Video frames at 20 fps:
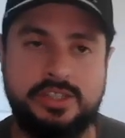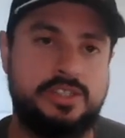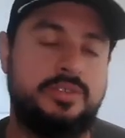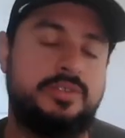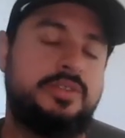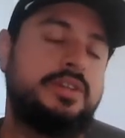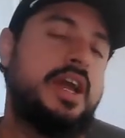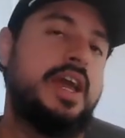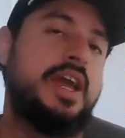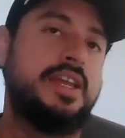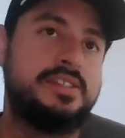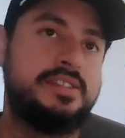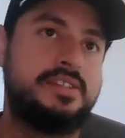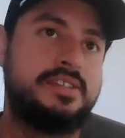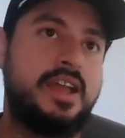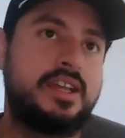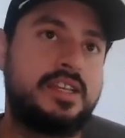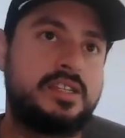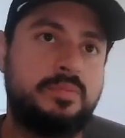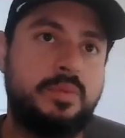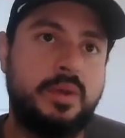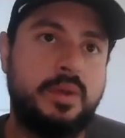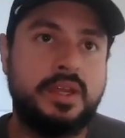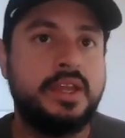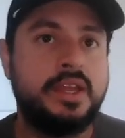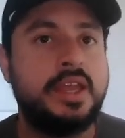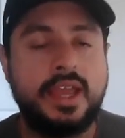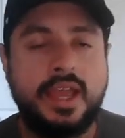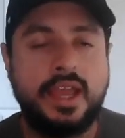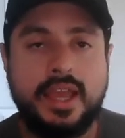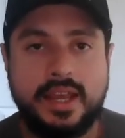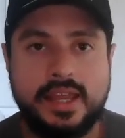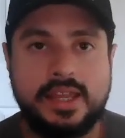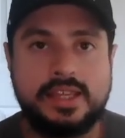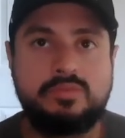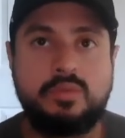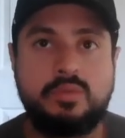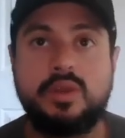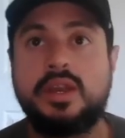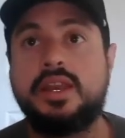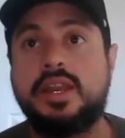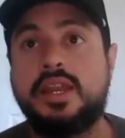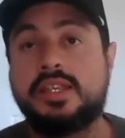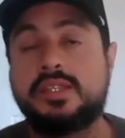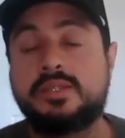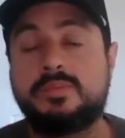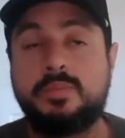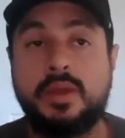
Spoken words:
So it kind of sucks, but it is what it is.